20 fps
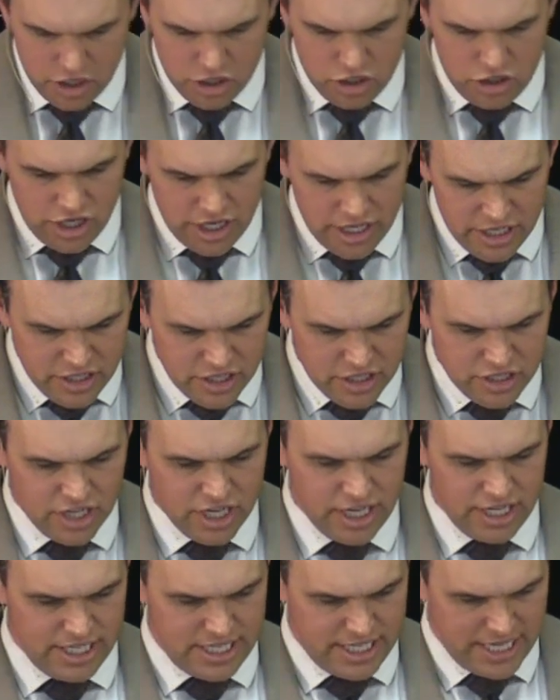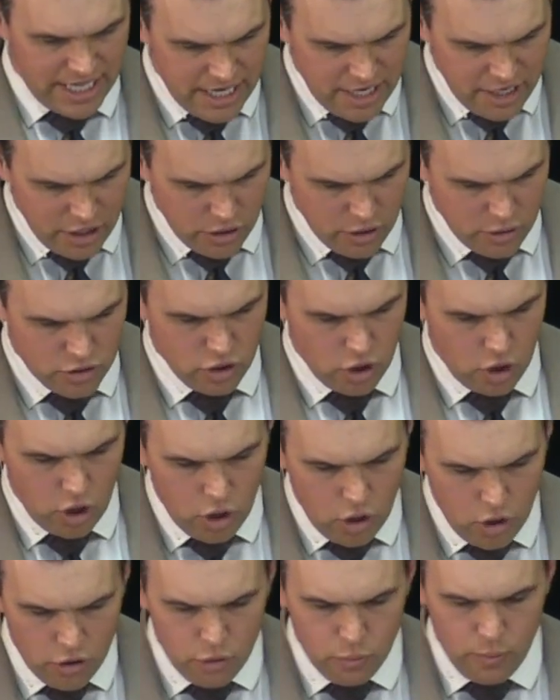Jesus continues
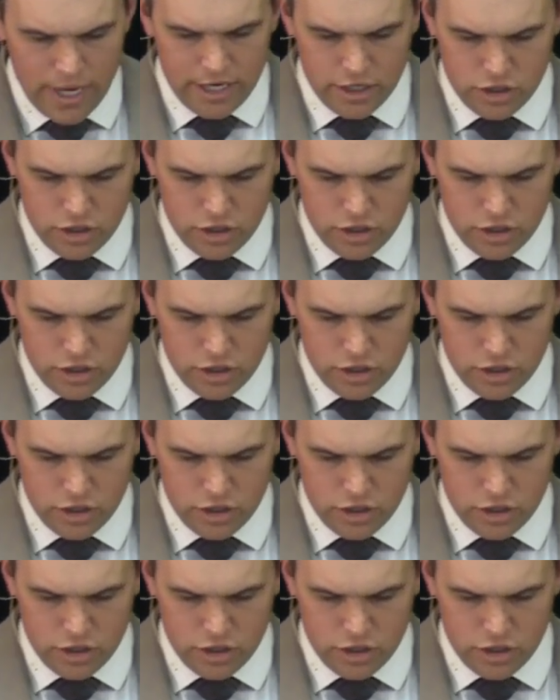all the way to